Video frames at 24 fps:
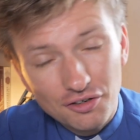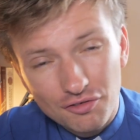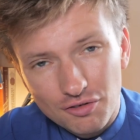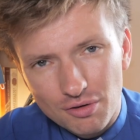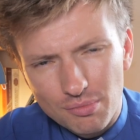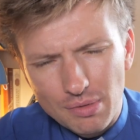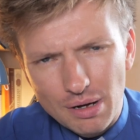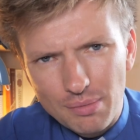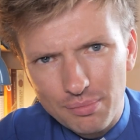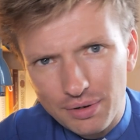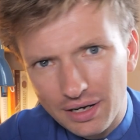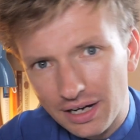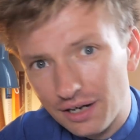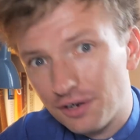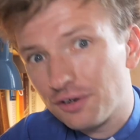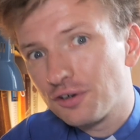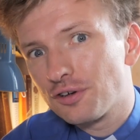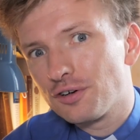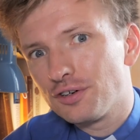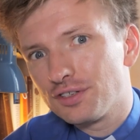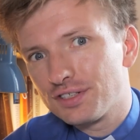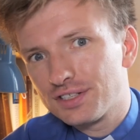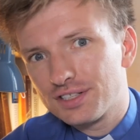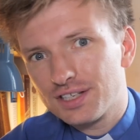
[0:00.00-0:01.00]
Remember how
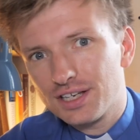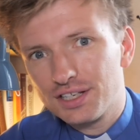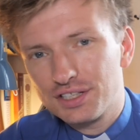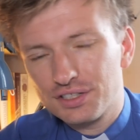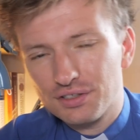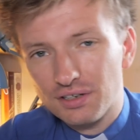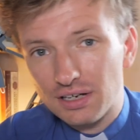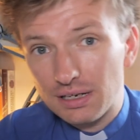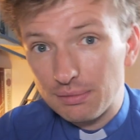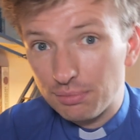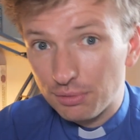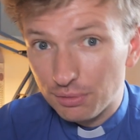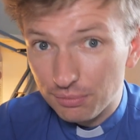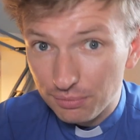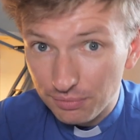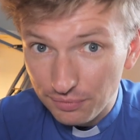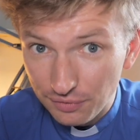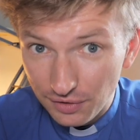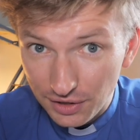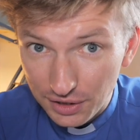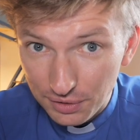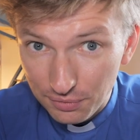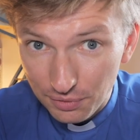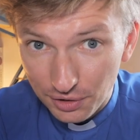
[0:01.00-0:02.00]
God said to Abram,
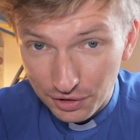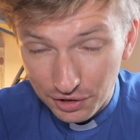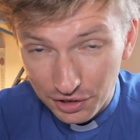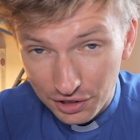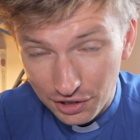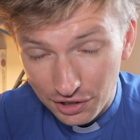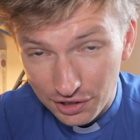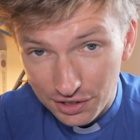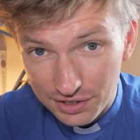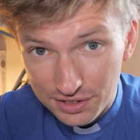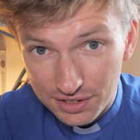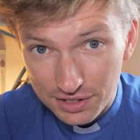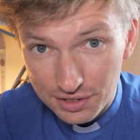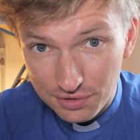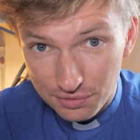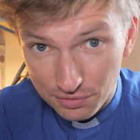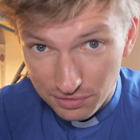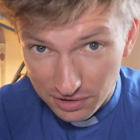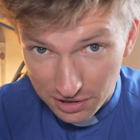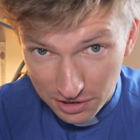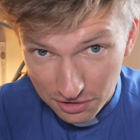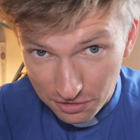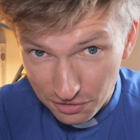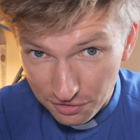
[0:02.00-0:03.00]
If anyone curses or
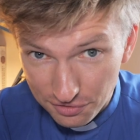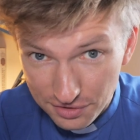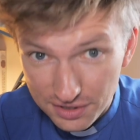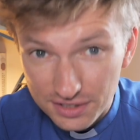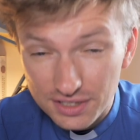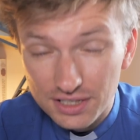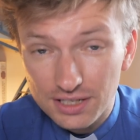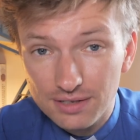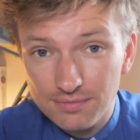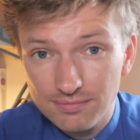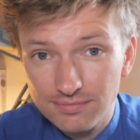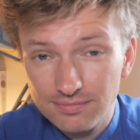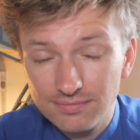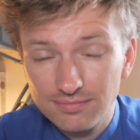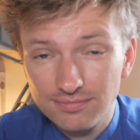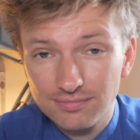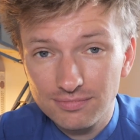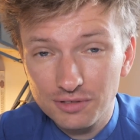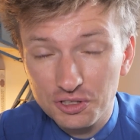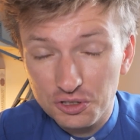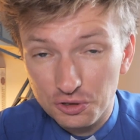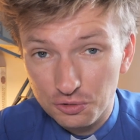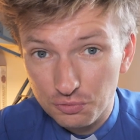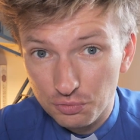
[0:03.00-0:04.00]
dishonours him,
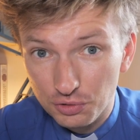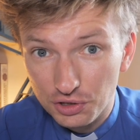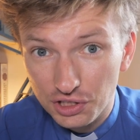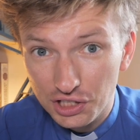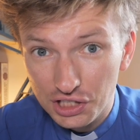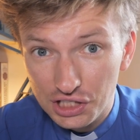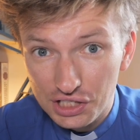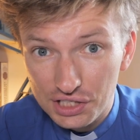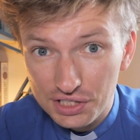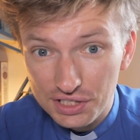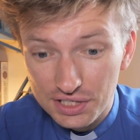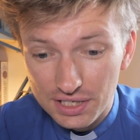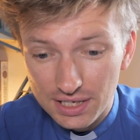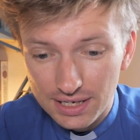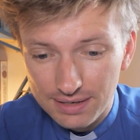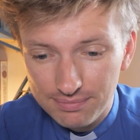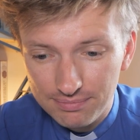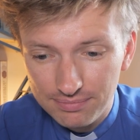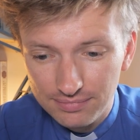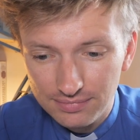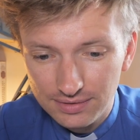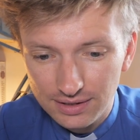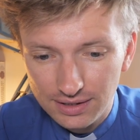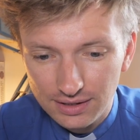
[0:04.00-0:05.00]
God would curse
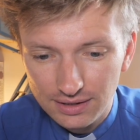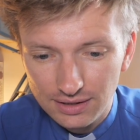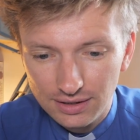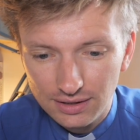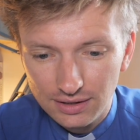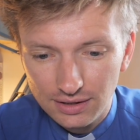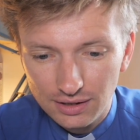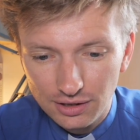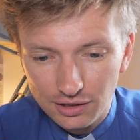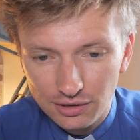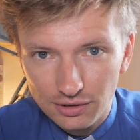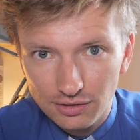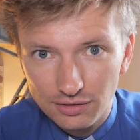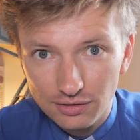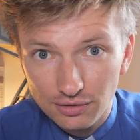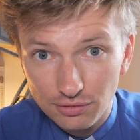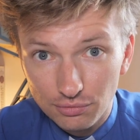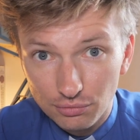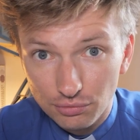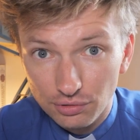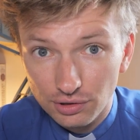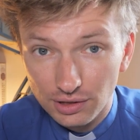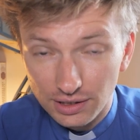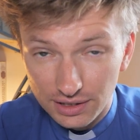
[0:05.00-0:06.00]
them?
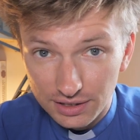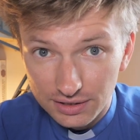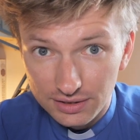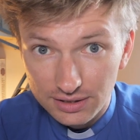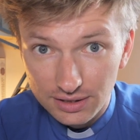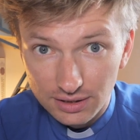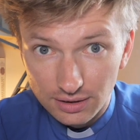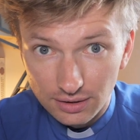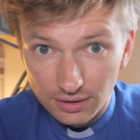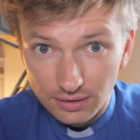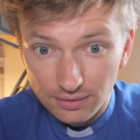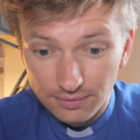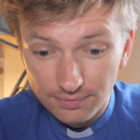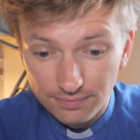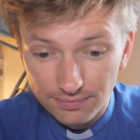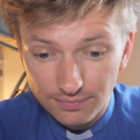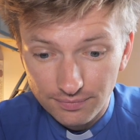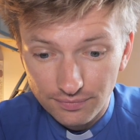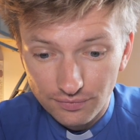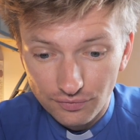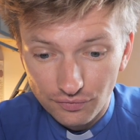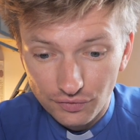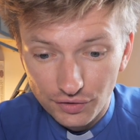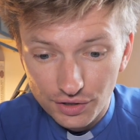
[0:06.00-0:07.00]
Well, he did.
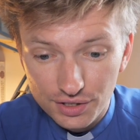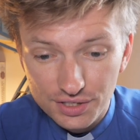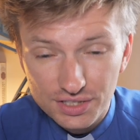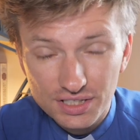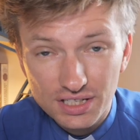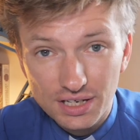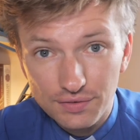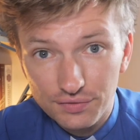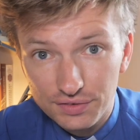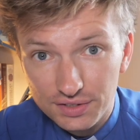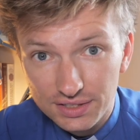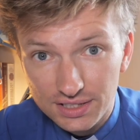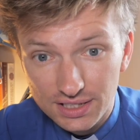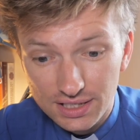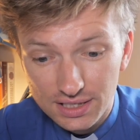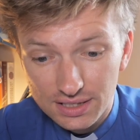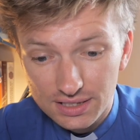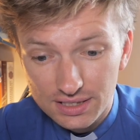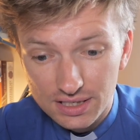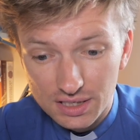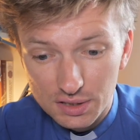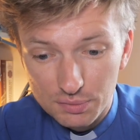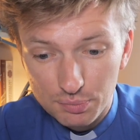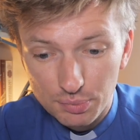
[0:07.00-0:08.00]
Verse 17
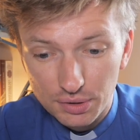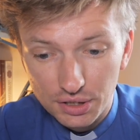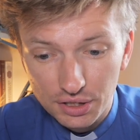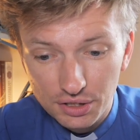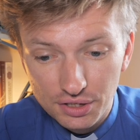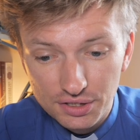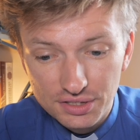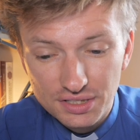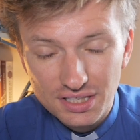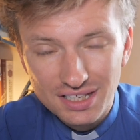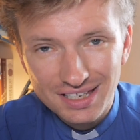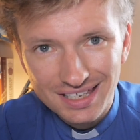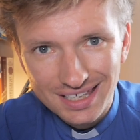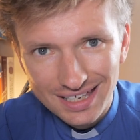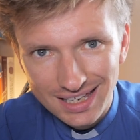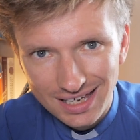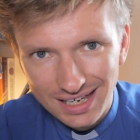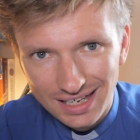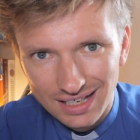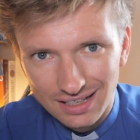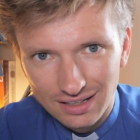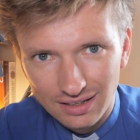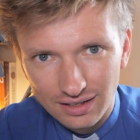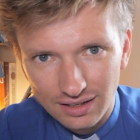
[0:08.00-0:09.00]
says, Because the
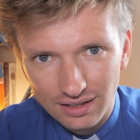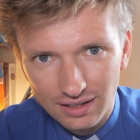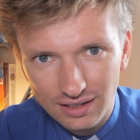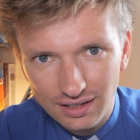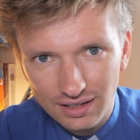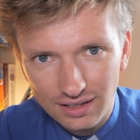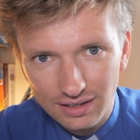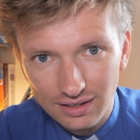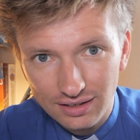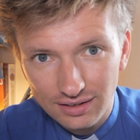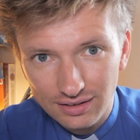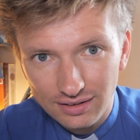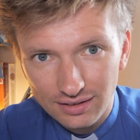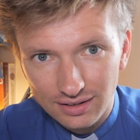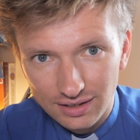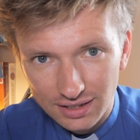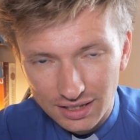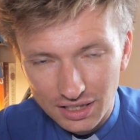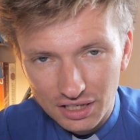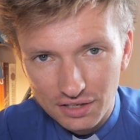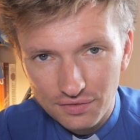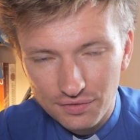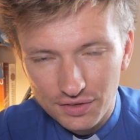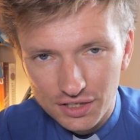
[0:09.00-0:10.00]
king, the
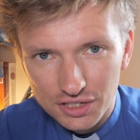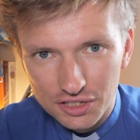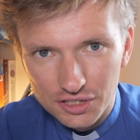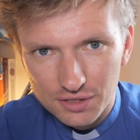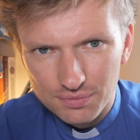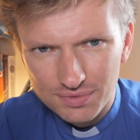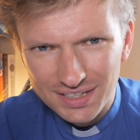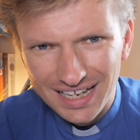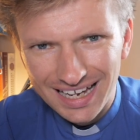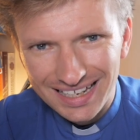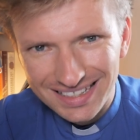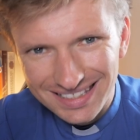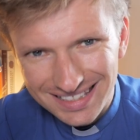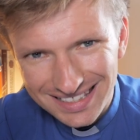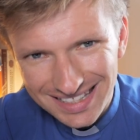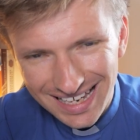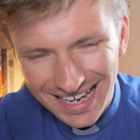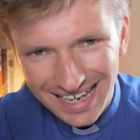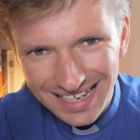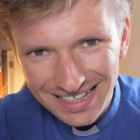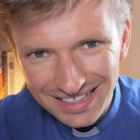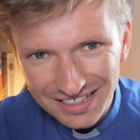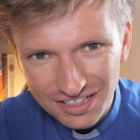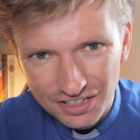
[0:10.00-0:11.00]
king of Egypt, had
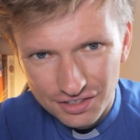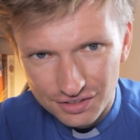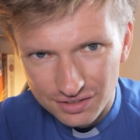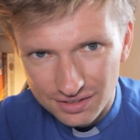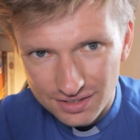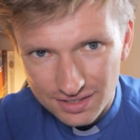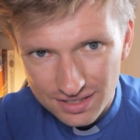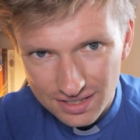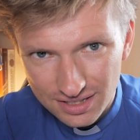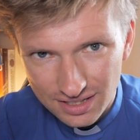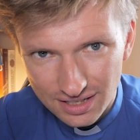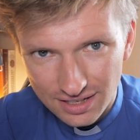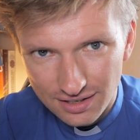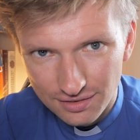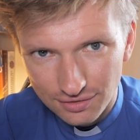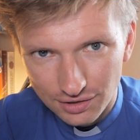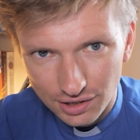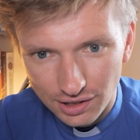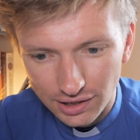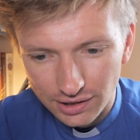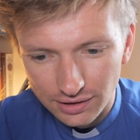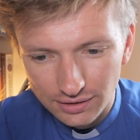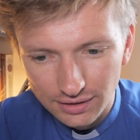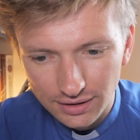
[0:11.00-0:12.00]
taken
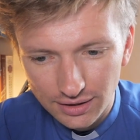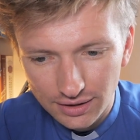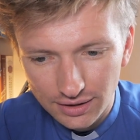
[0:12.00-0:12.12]
Sarai,